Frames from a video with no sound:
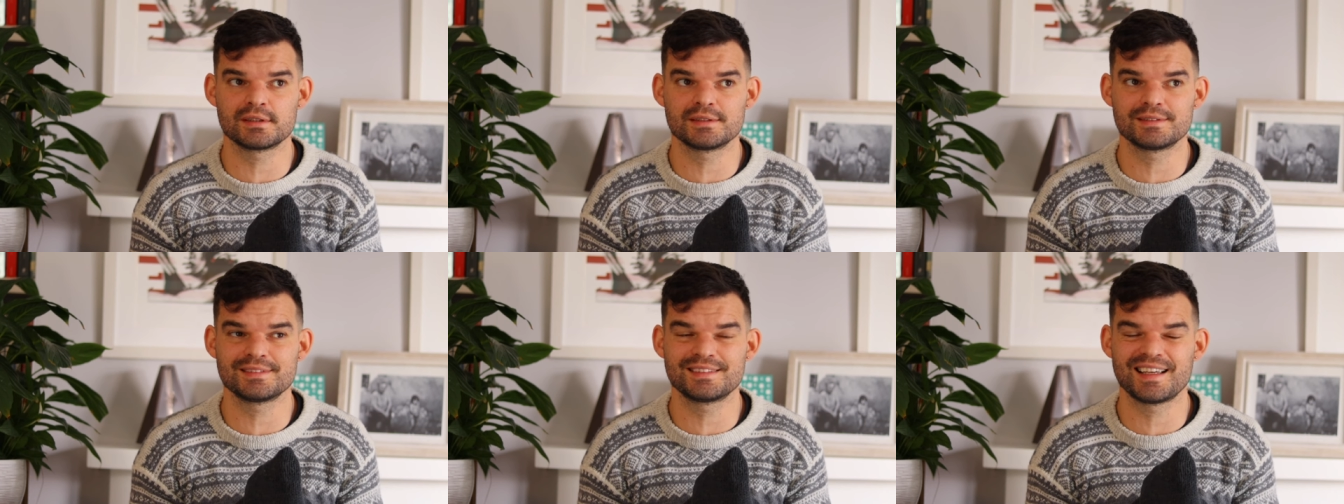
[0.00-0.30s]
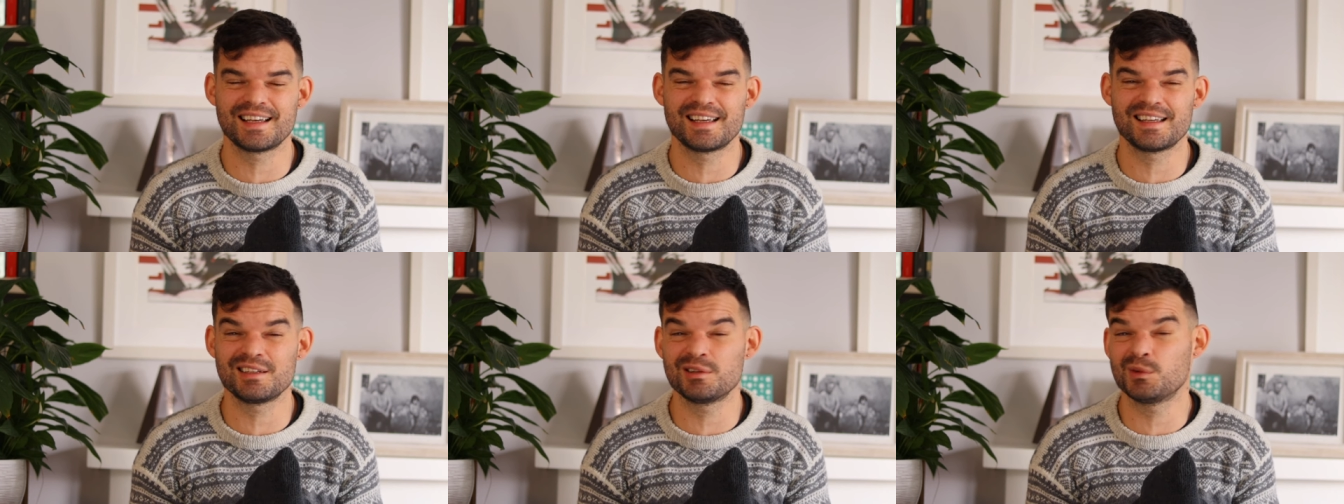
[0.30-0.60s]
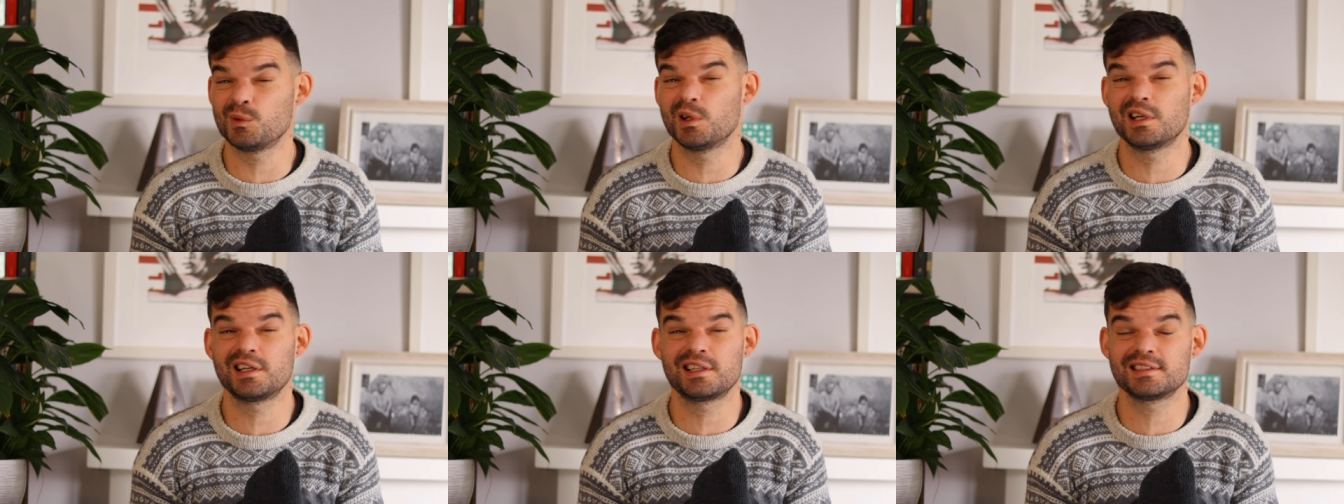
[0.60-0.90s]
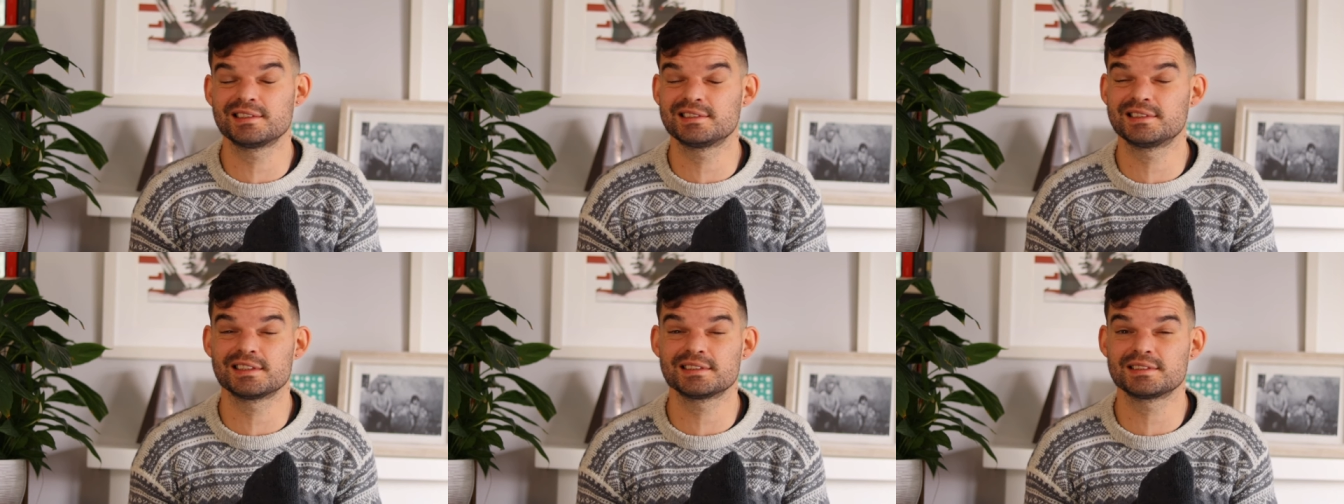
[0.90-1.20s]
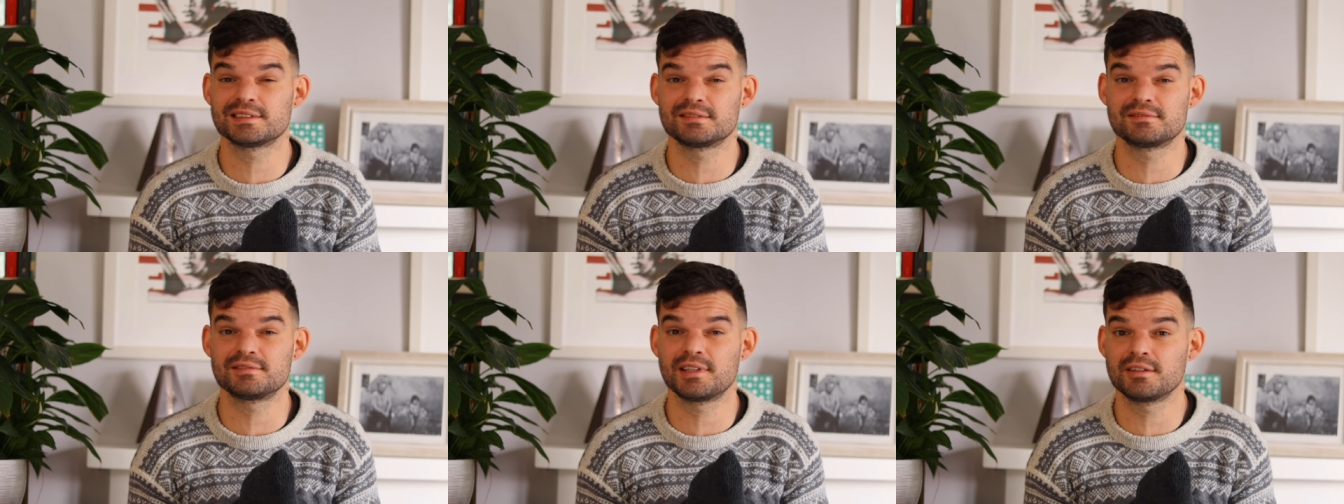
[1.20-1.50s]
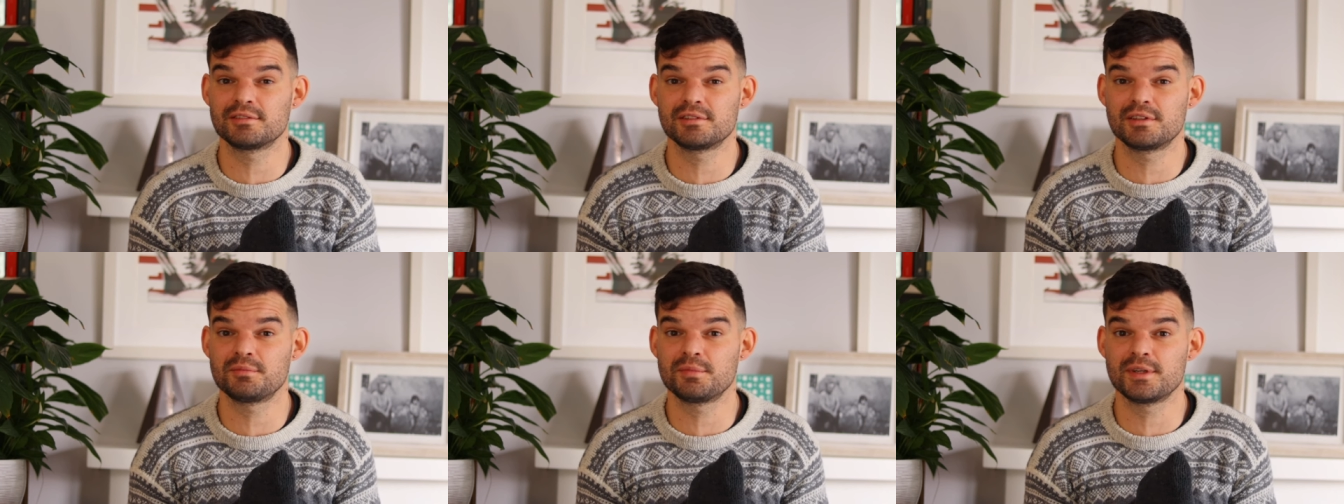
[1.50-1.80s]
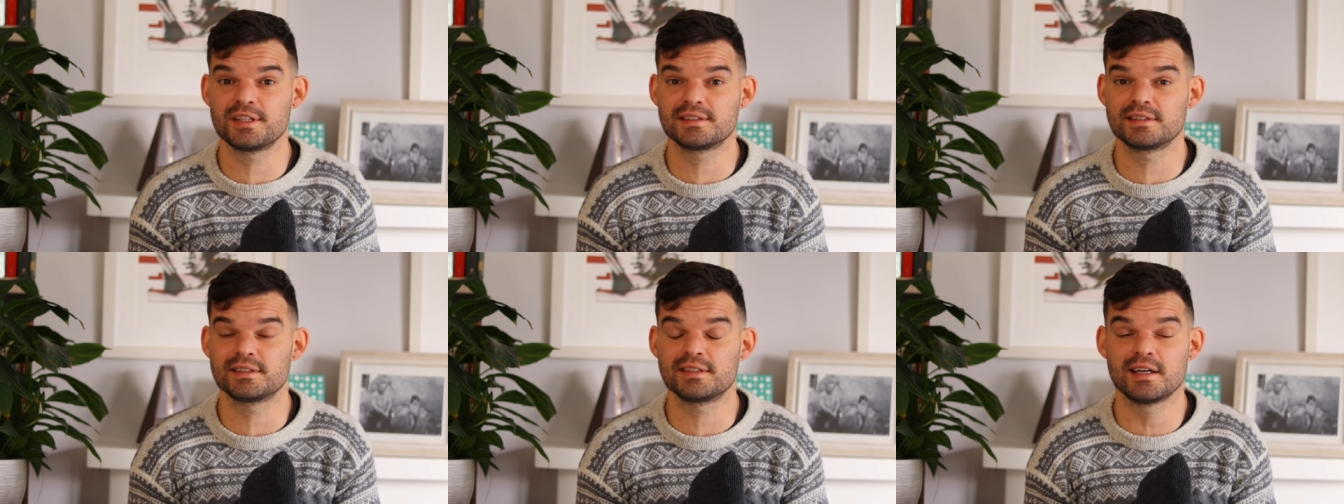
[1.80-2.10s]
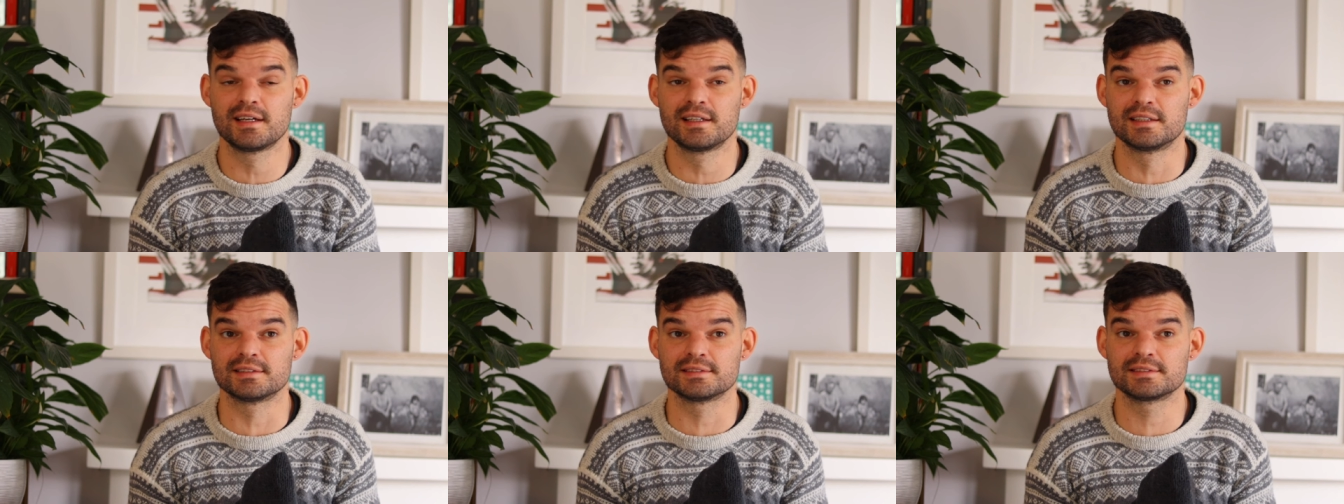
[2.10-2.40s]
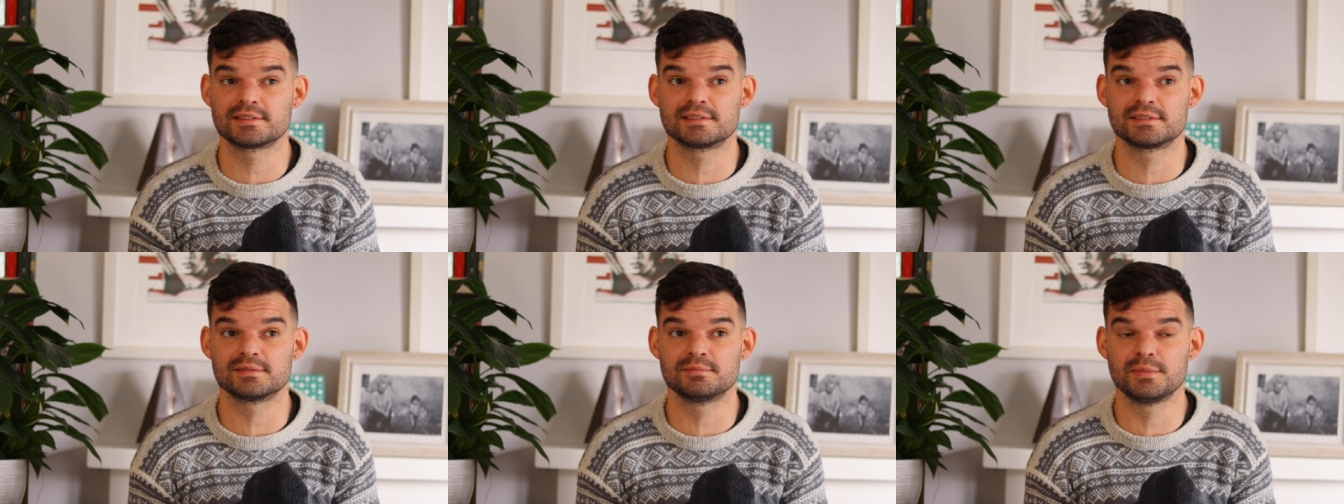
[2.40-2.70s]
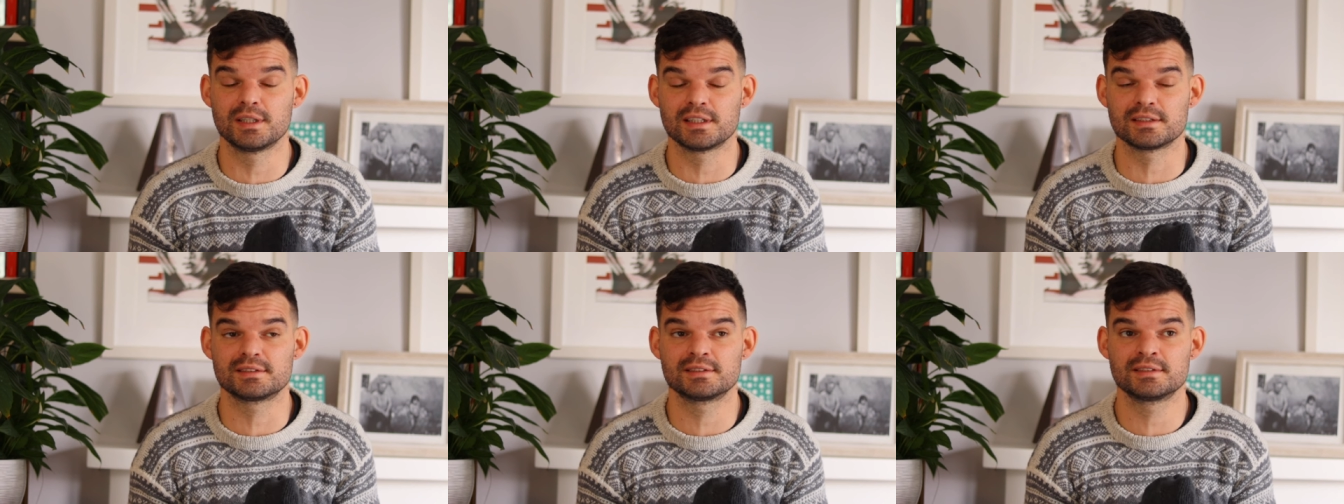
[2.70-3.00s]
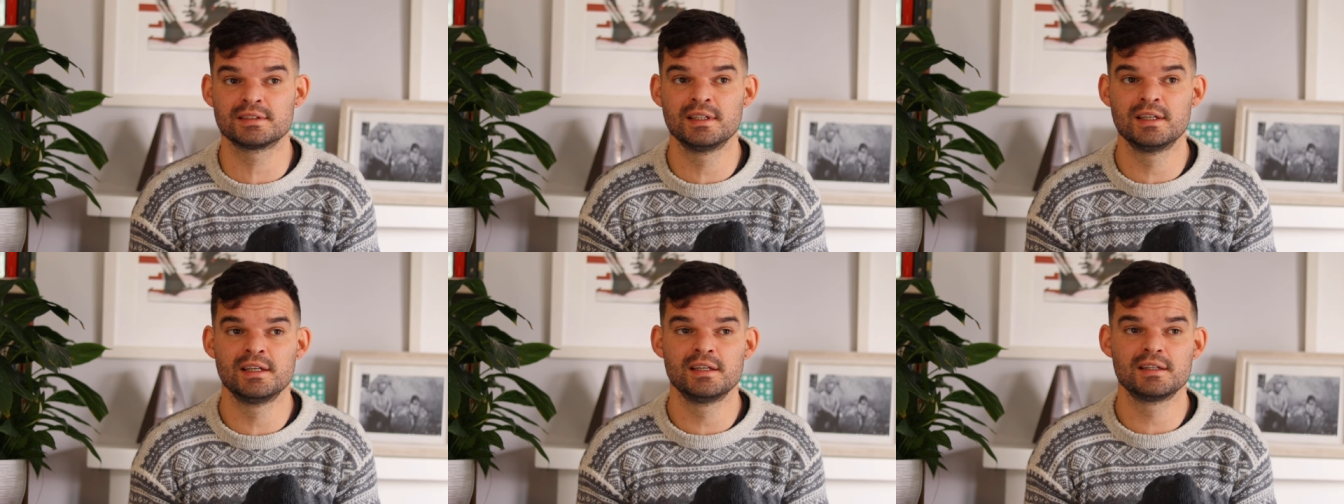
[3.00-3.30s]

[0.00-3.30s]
they were just regular basic yarns. But